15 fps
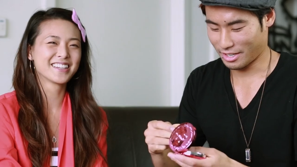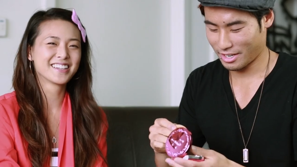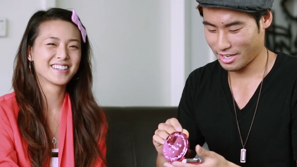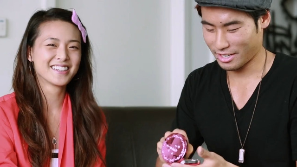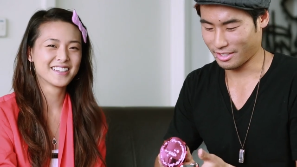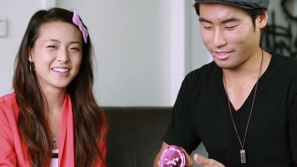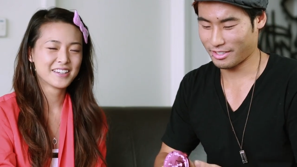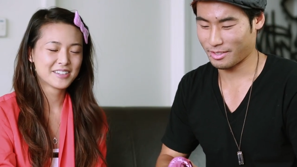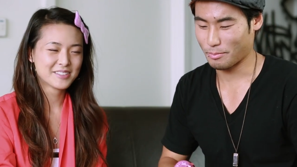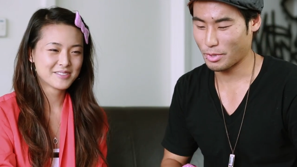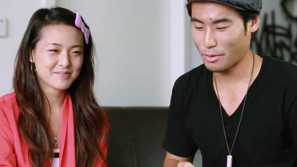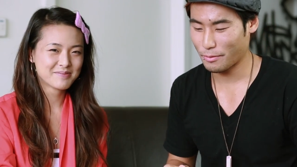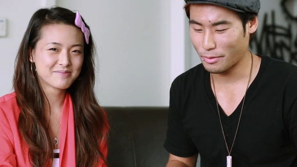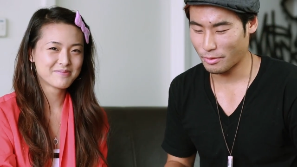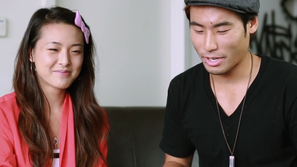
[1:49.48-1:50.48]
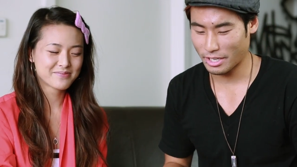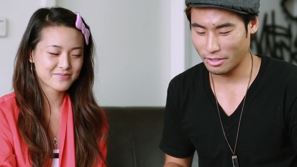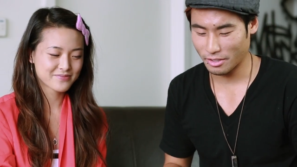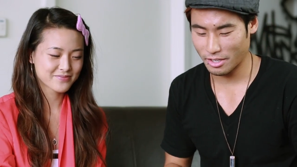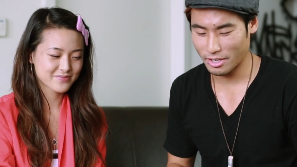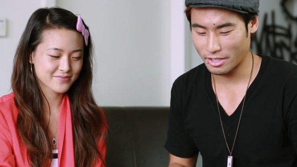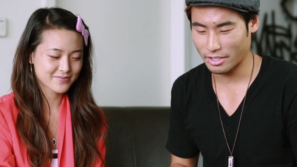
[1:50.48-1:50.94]
Speaker 1: Alright, moving
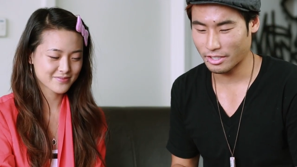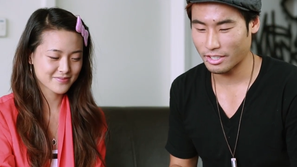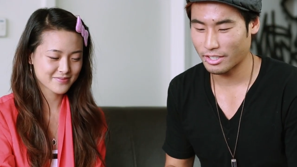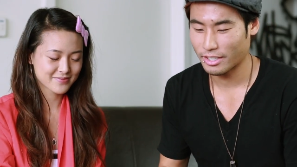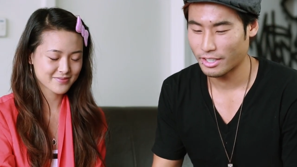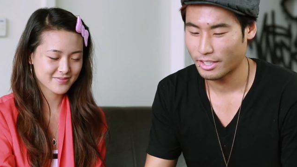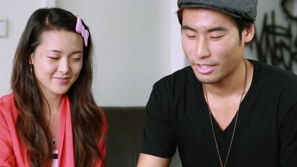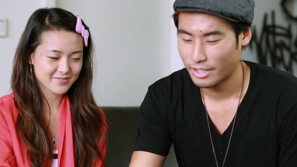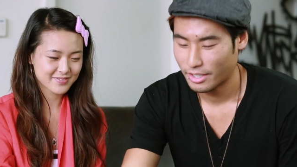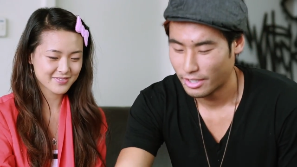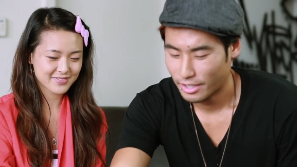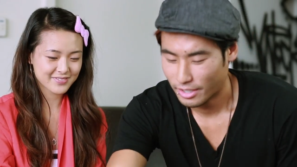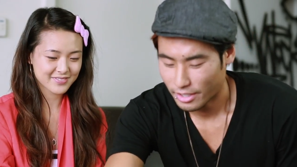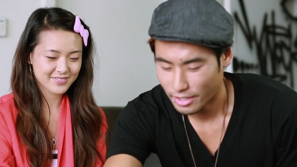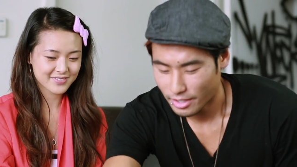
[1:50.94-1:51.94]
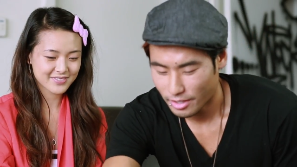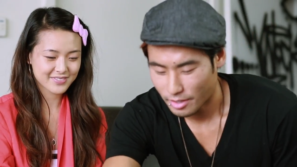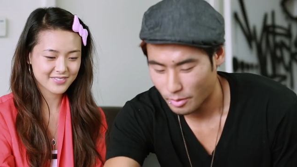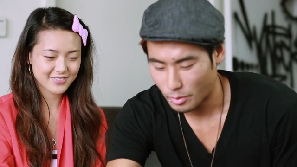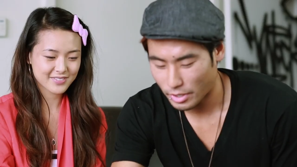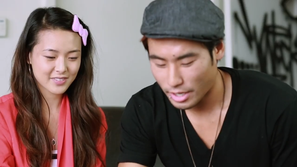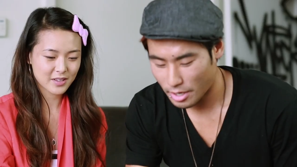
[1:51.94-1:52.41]
right along.
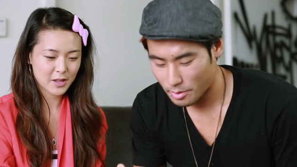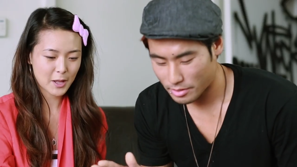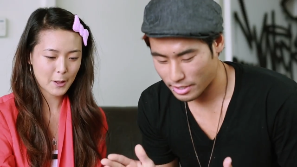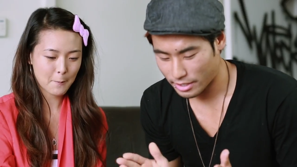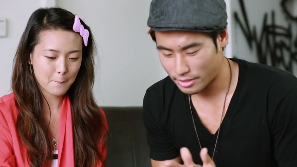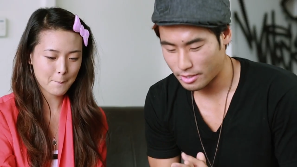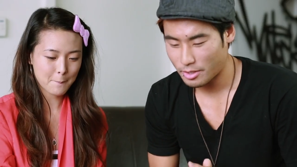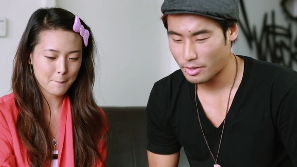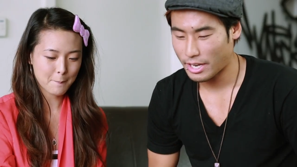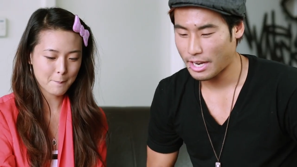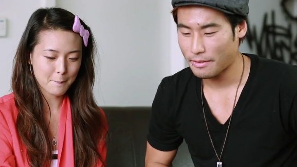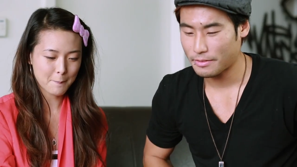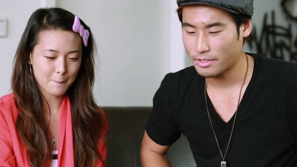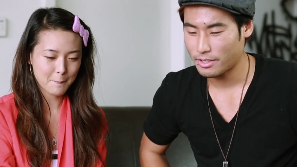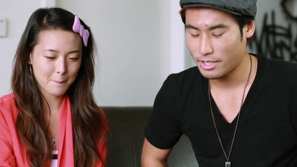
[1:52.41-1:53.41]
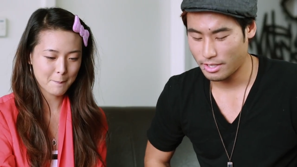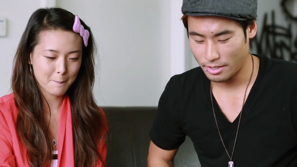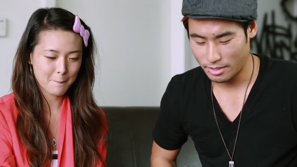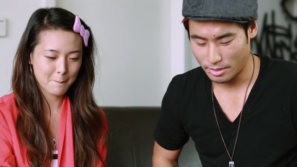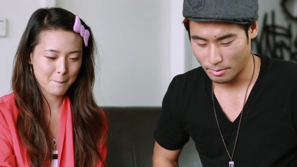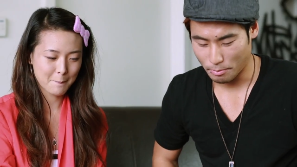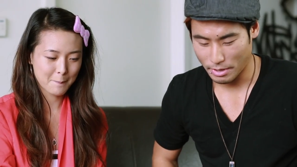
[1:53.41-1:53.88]
What I always like to do after
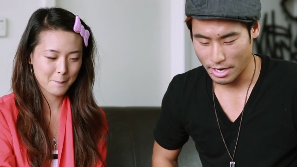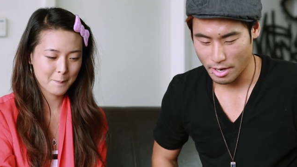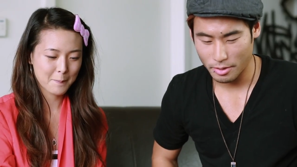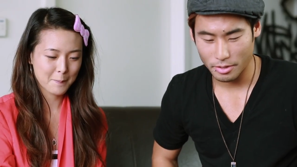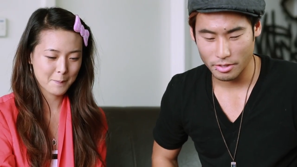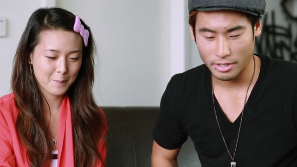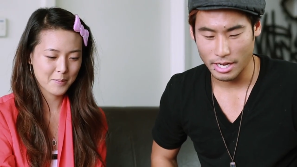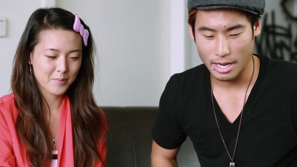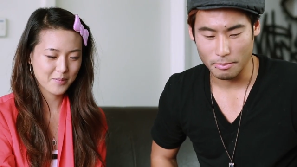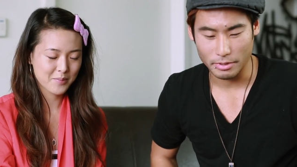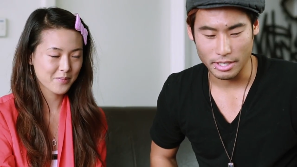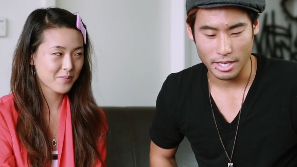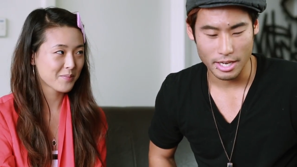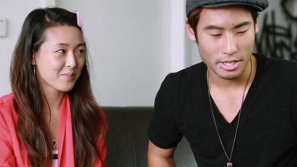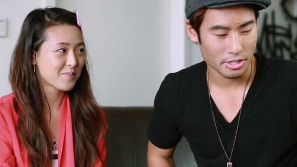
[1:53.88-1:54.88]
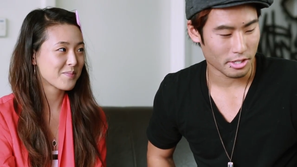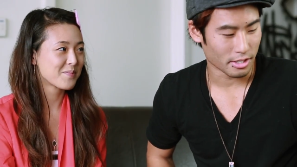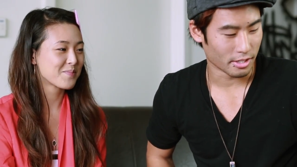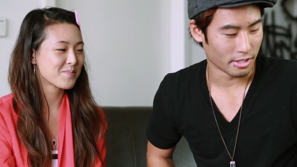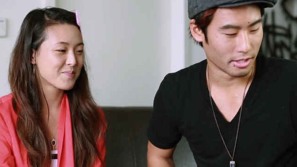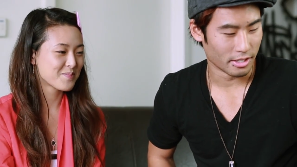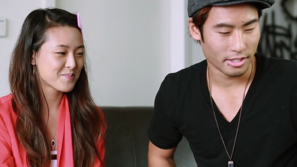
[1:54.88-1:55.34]
the powder
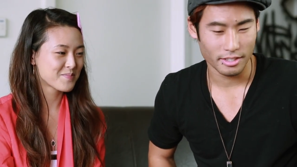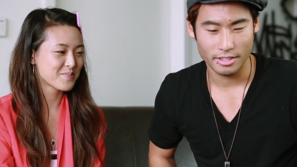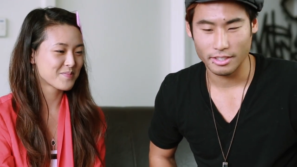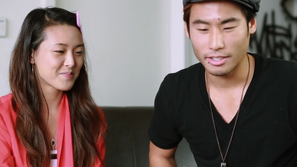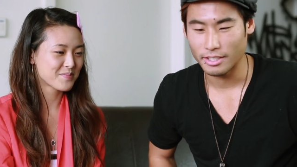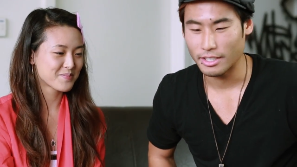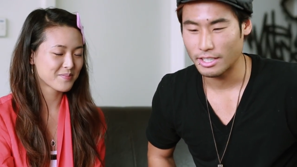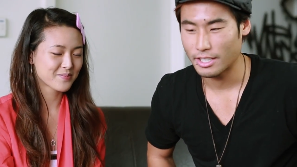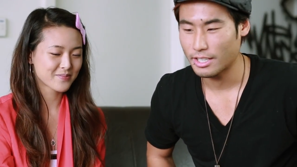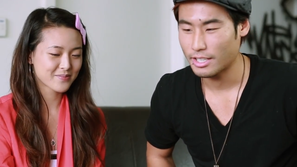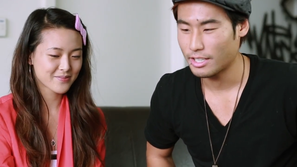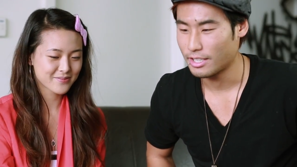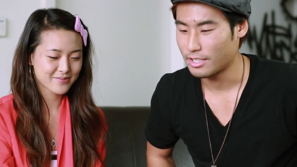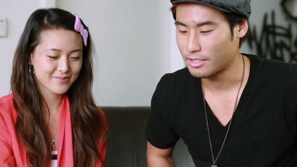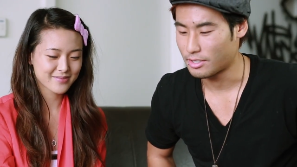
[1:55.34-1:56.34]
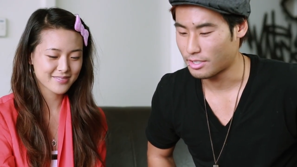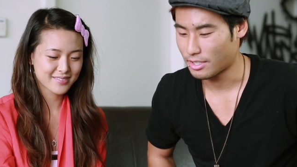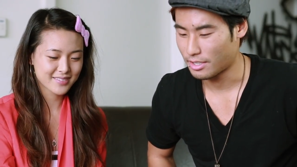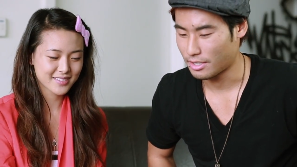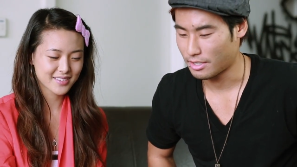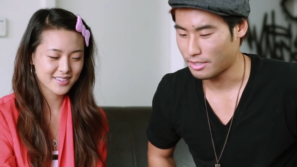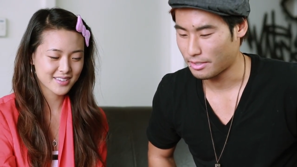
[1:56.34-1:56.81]
application is
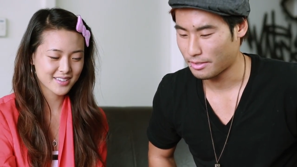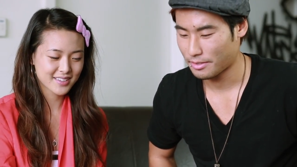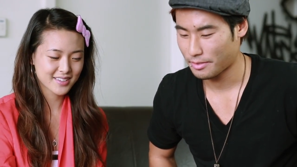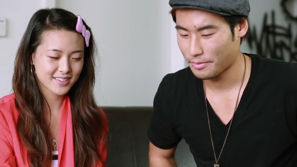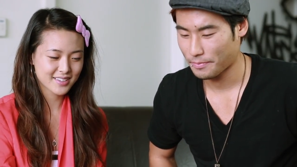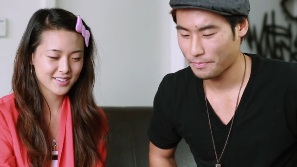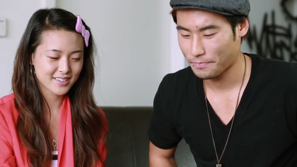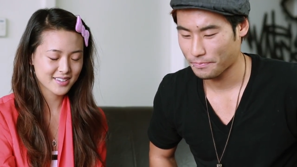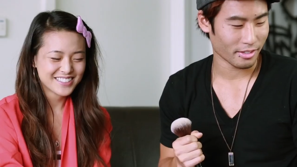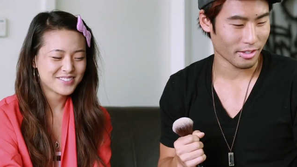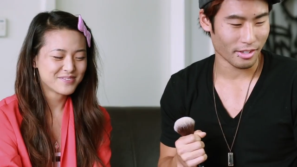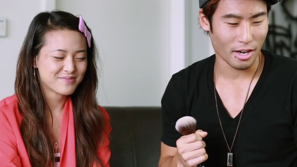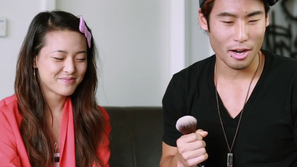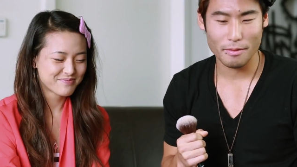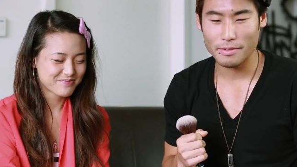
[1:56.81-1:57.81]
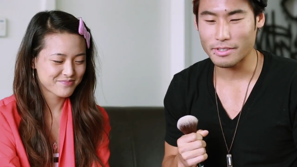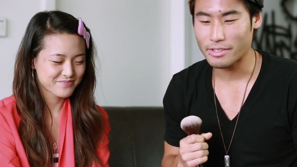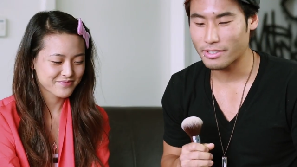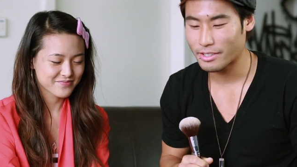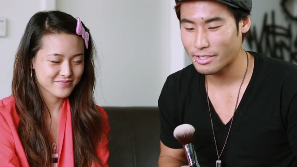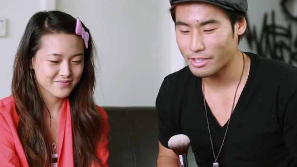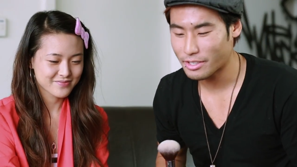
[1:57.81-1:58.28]
uh,
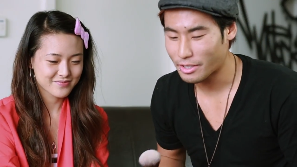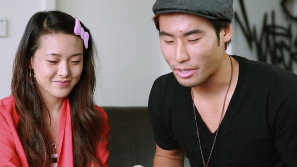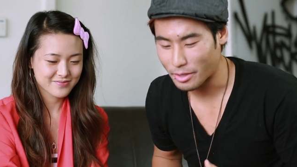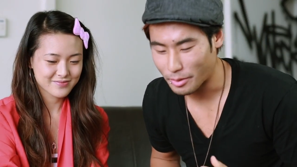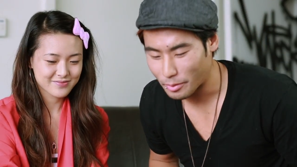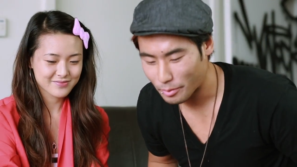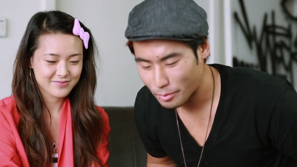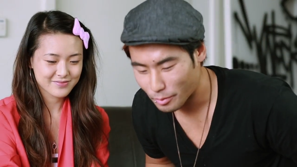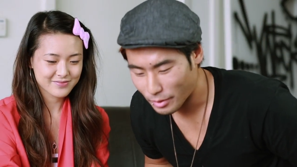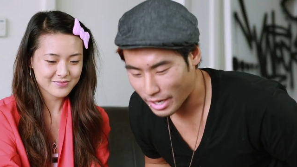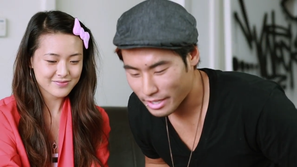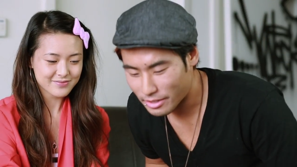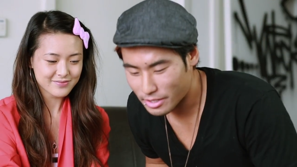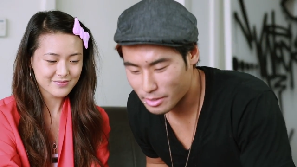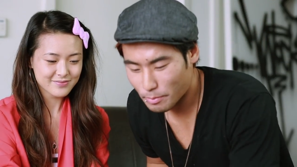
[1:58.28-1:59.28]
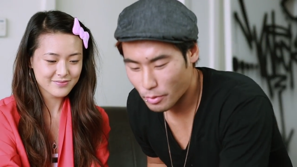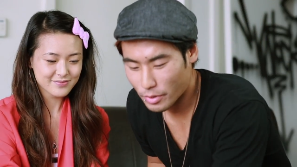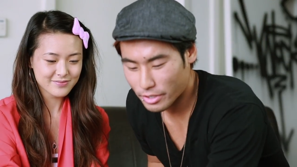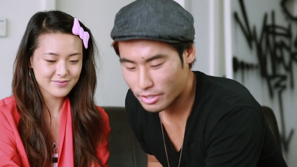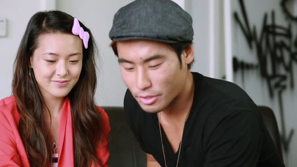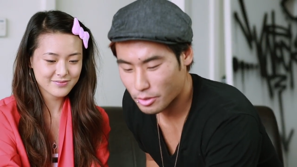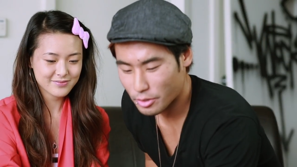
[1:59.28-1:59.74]
obviously, you know, at this
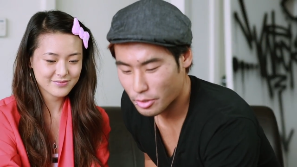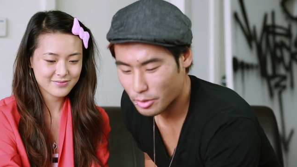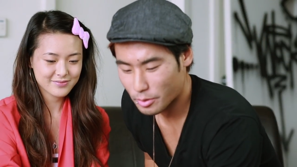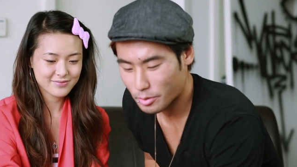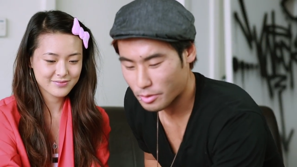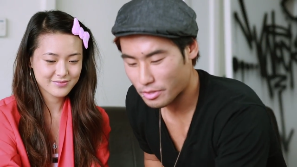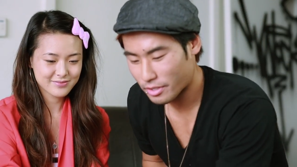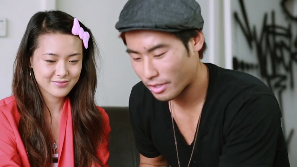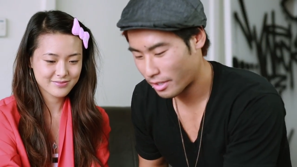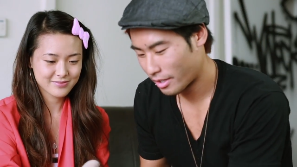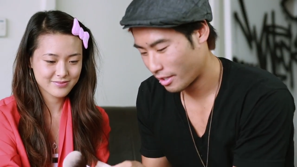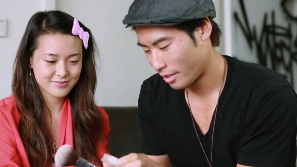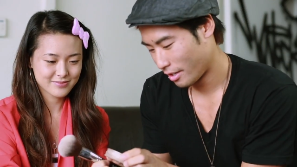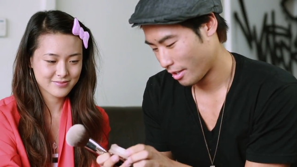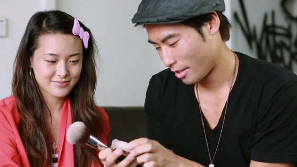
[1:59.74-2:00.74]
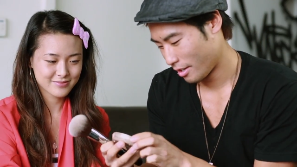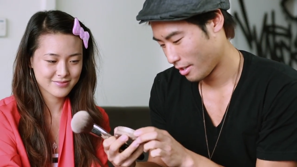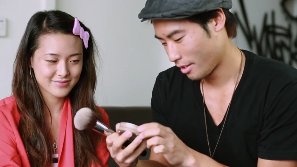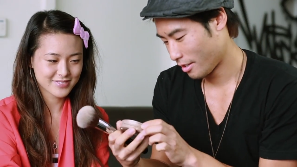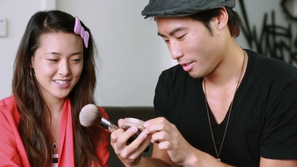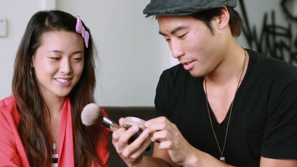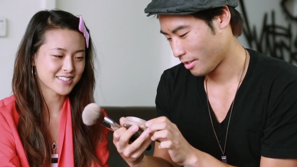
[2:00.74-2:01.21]
point you use...
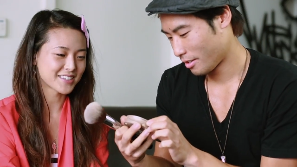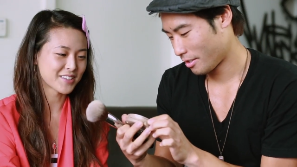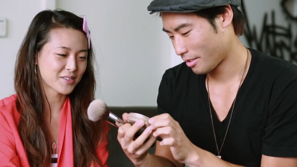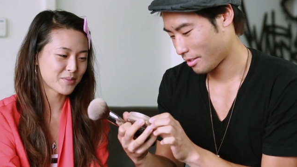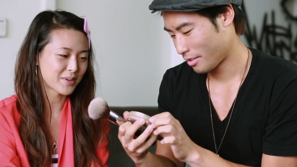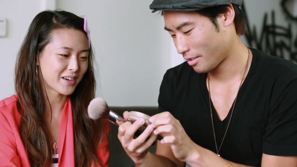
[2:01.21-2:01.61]
That's another